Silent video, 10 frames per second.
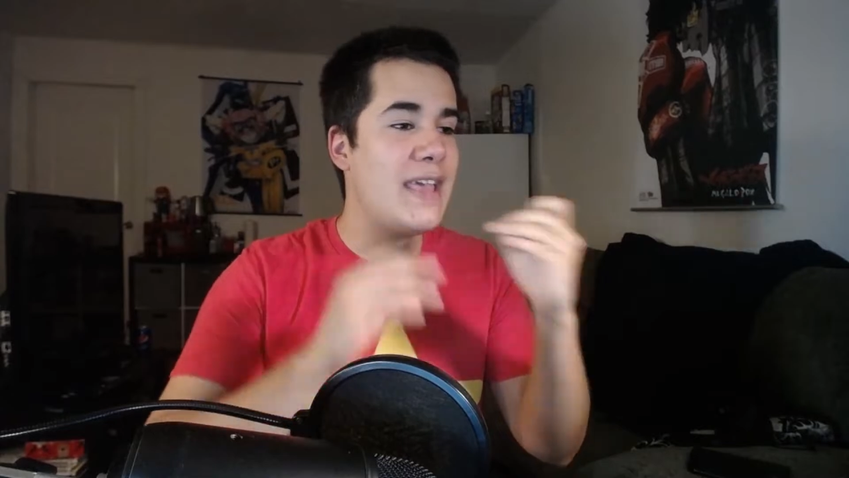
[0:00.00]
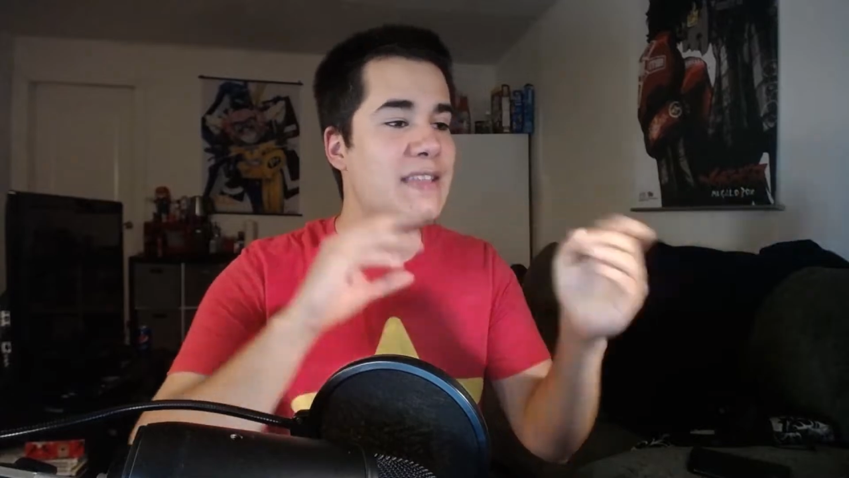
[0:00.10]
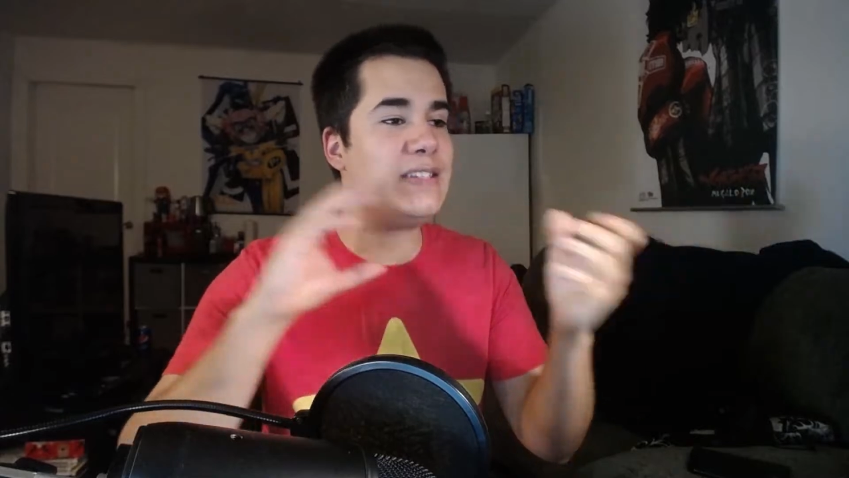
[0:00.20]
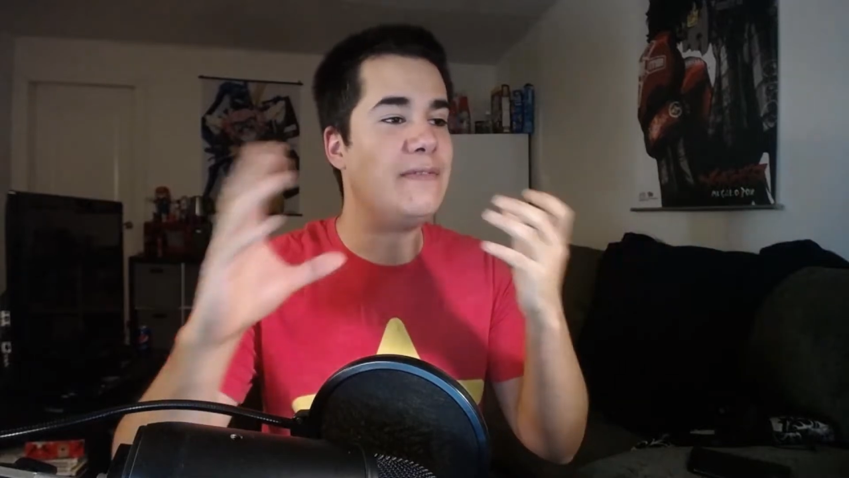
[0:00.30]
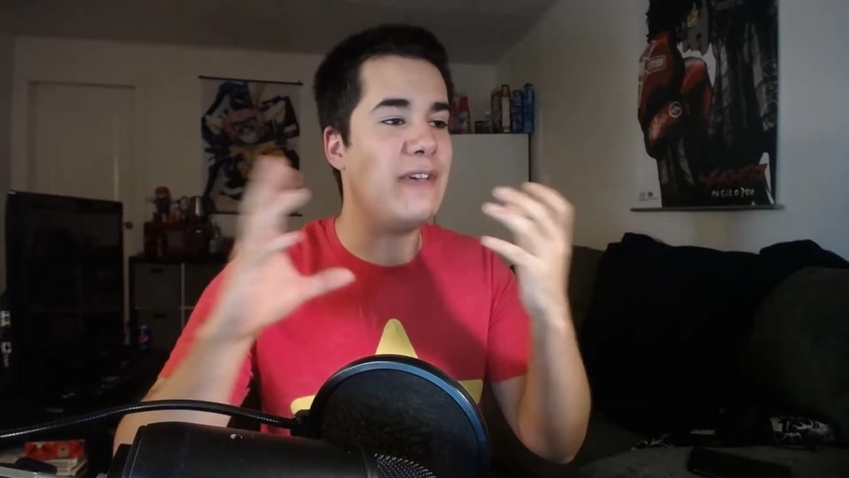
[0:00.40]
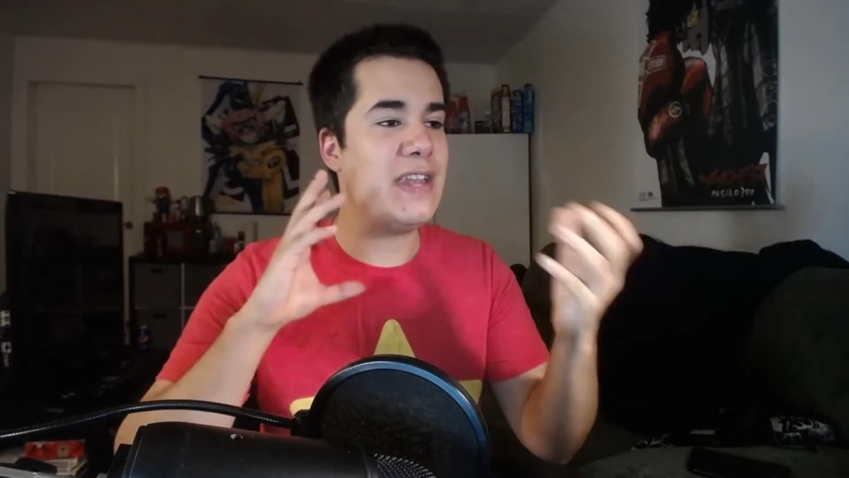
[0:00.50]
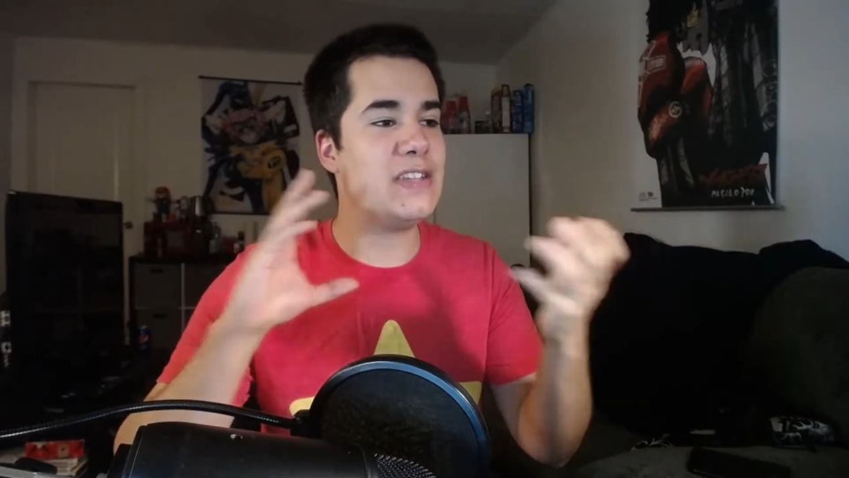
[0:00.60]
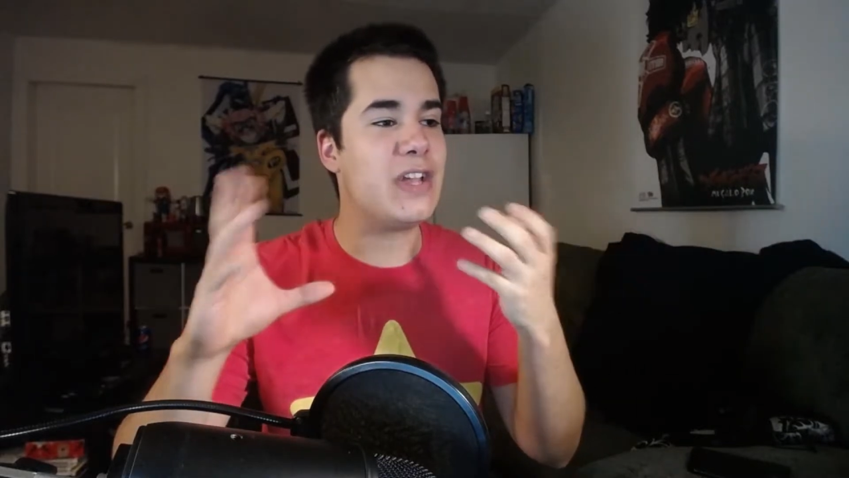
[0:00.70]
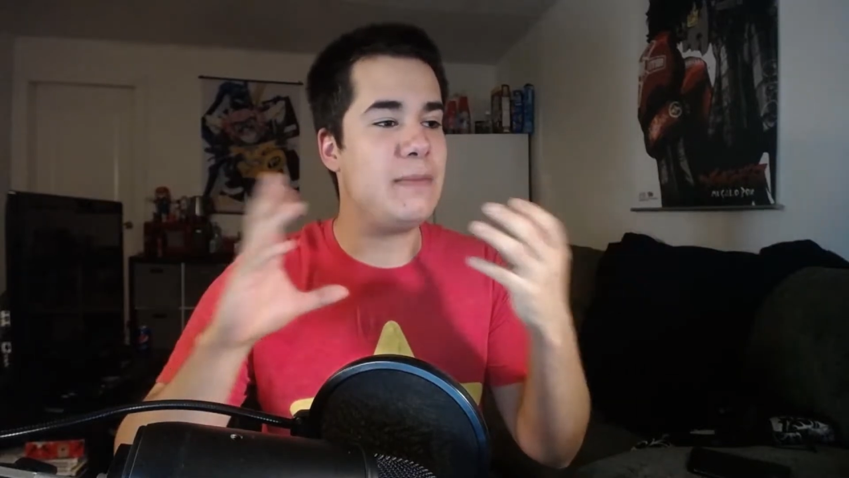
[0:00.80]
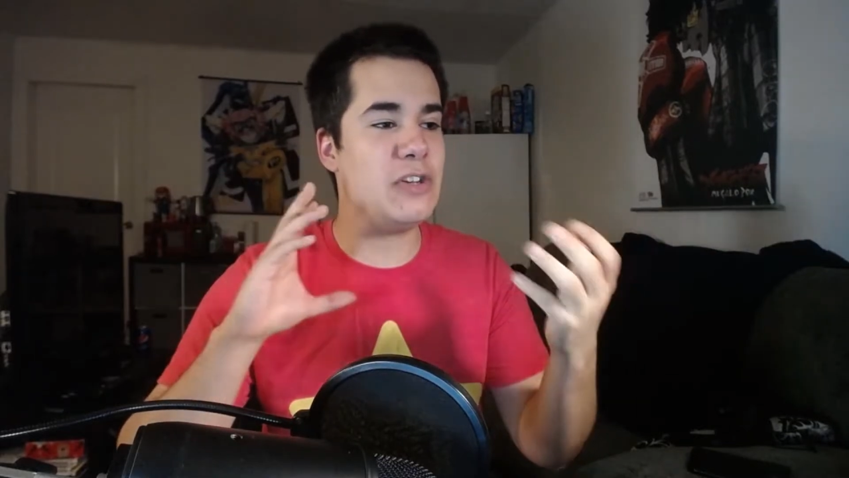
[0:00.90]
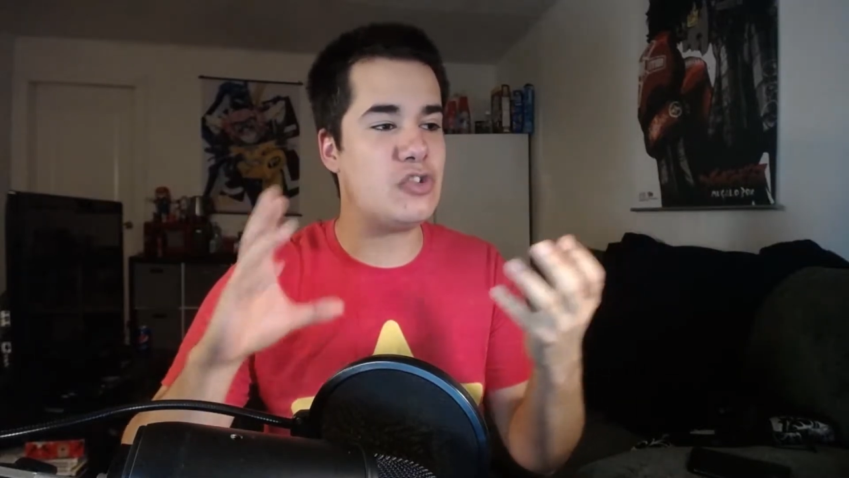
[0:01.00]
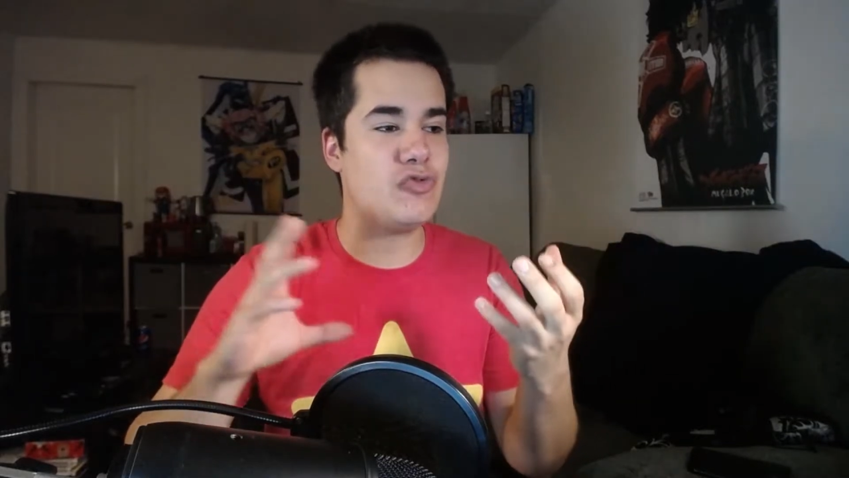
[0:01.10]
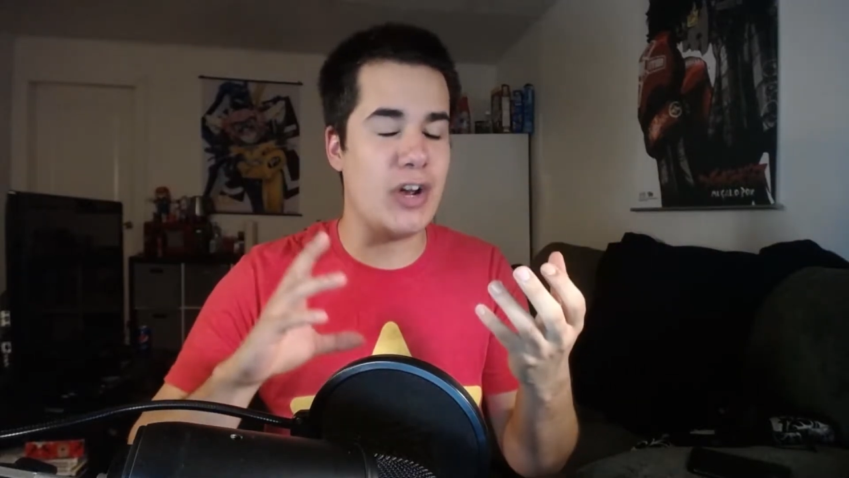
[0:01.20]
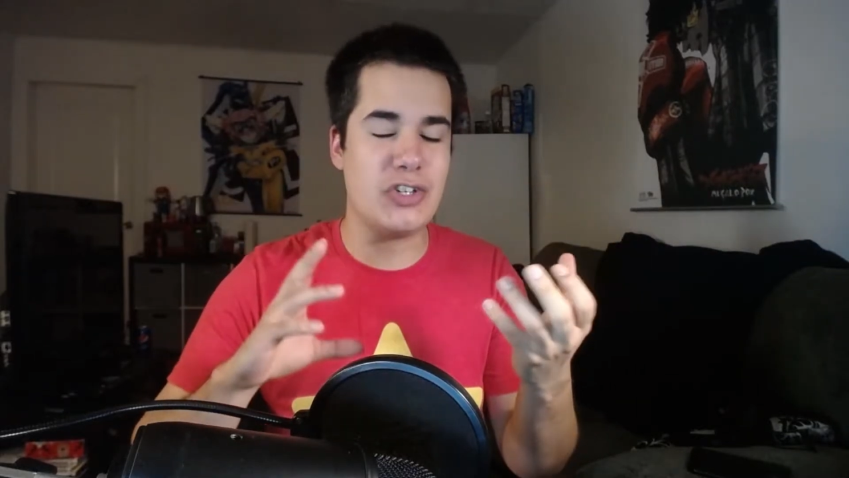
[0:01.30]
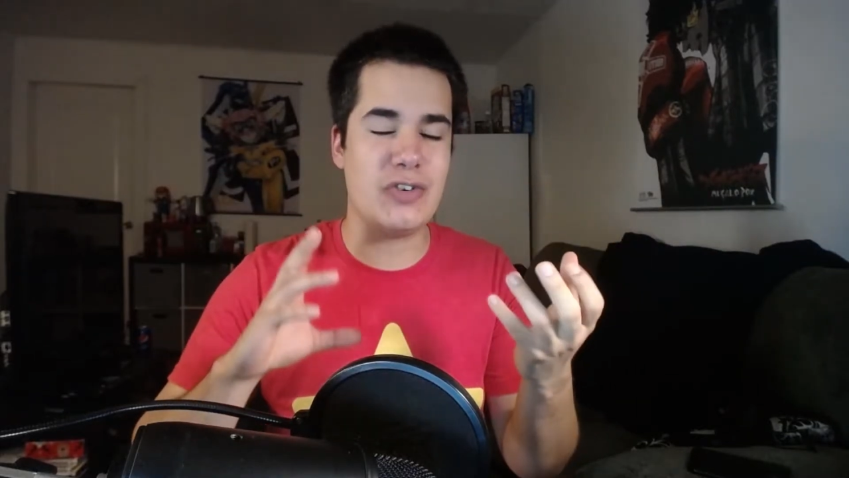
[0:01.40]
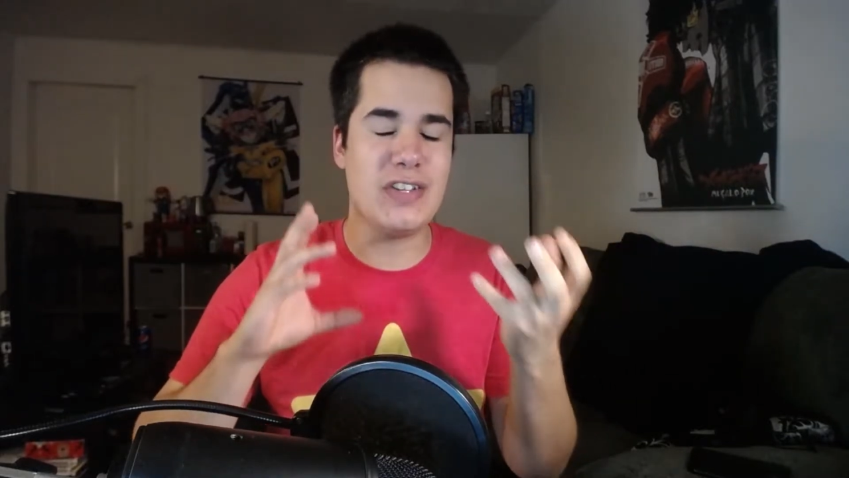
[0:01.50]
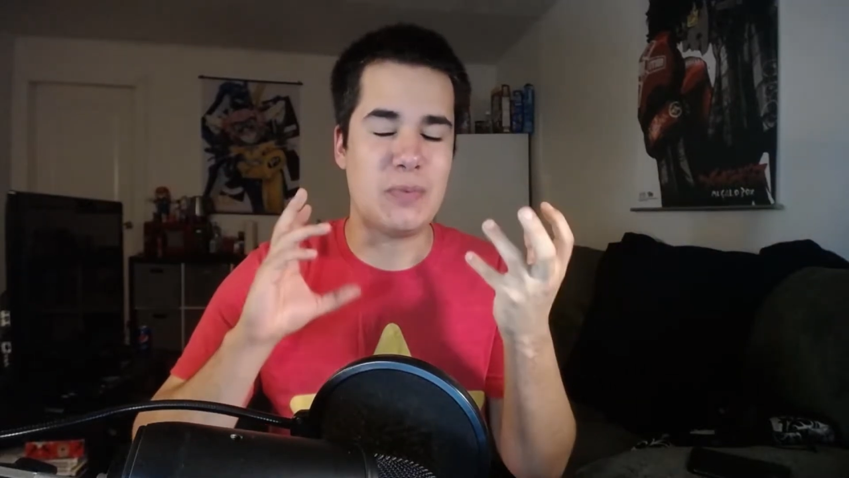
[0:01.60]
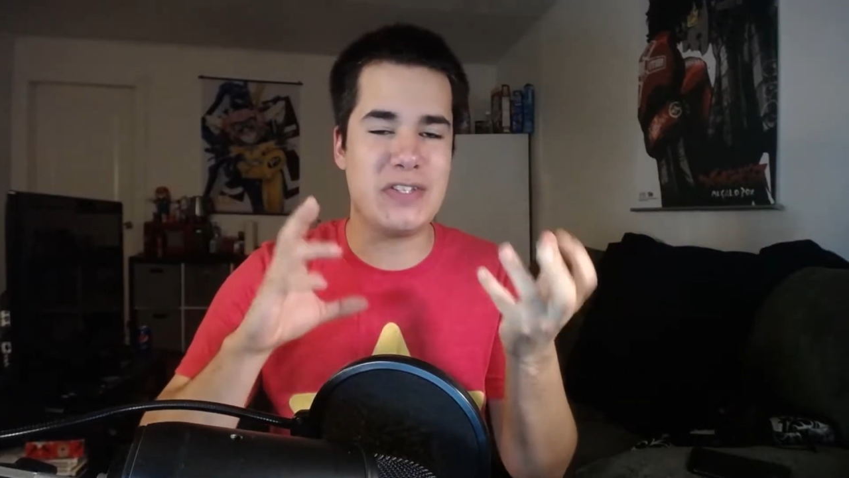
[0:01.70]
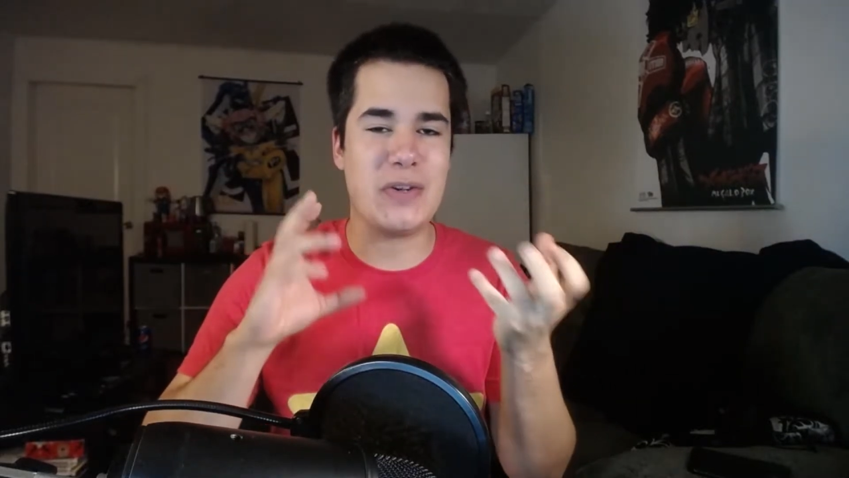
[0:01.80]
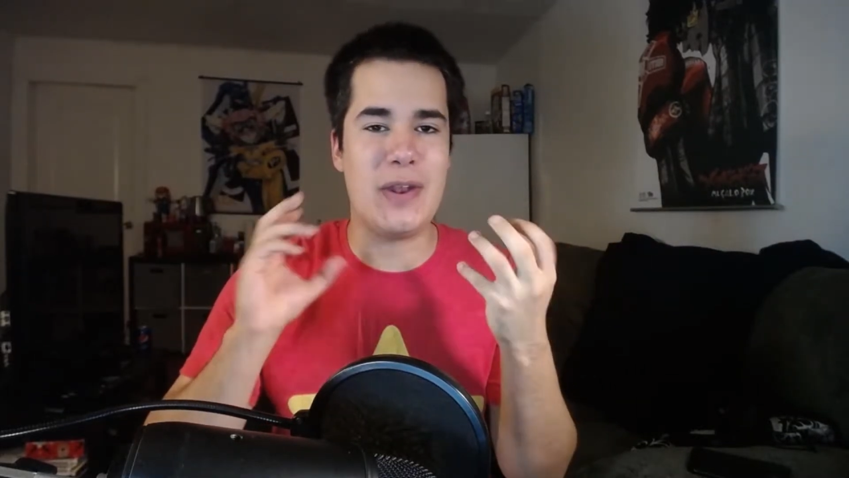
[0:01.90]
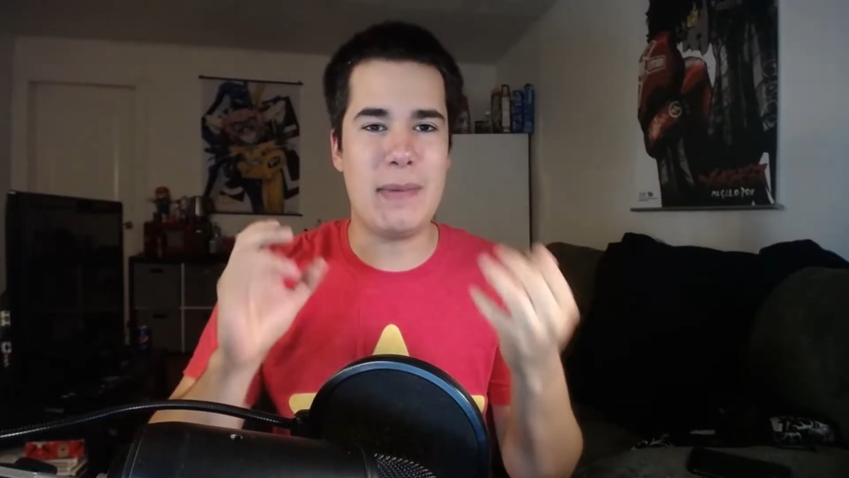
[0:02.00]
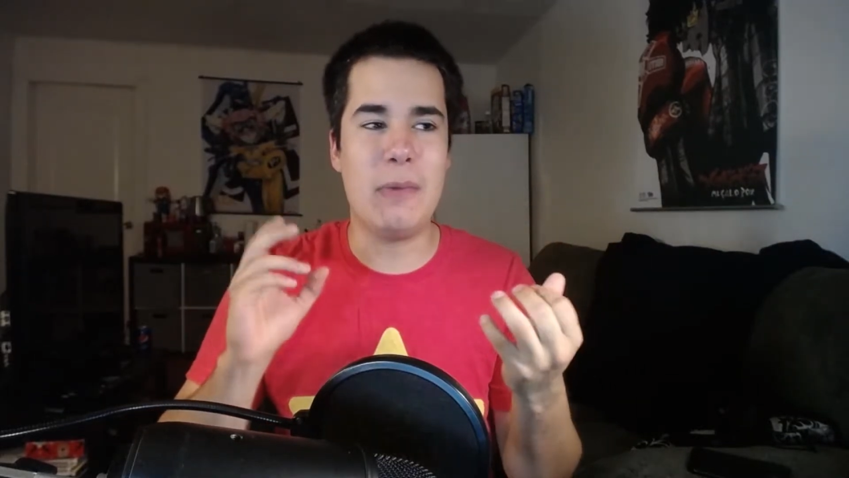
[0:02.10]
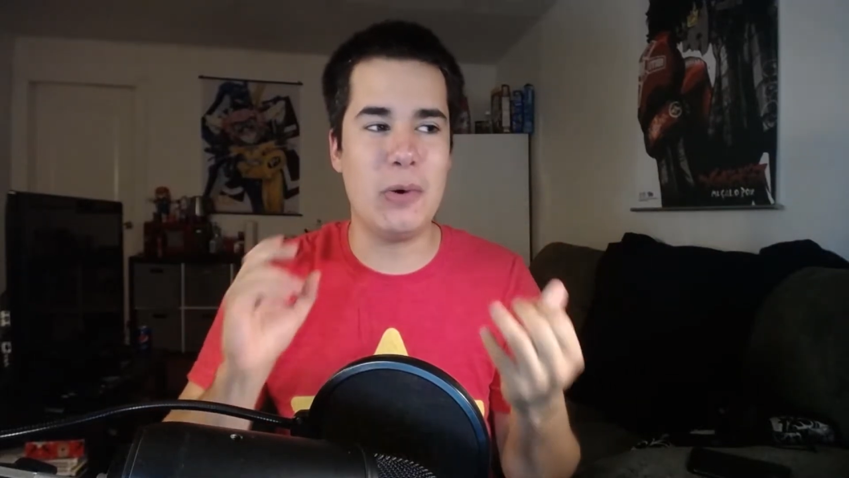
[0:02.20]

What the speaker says: this event is going to be structured is what's going to be